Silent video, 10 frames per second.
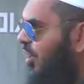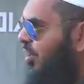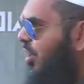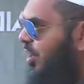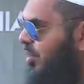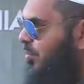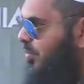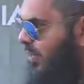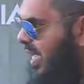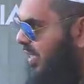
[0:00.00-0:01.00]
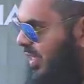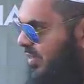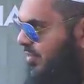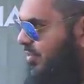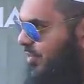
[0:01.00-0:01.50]
on a, on a plane
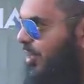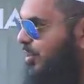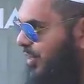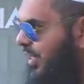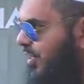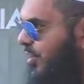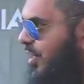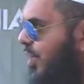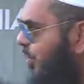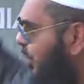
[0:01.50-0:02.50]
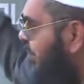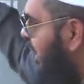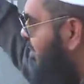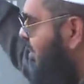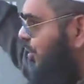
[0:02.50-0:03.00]
that's faltering, you know? Mm. When the
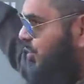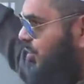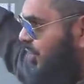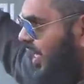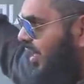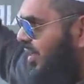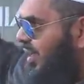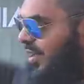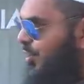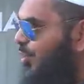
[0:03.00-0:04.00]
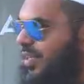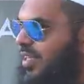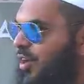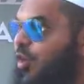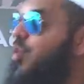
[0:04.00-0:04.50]
plane starts mm. to shake, mm. nobody
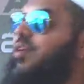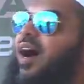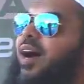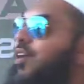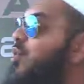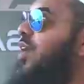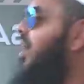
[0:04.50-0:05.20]
goes, oh God, oh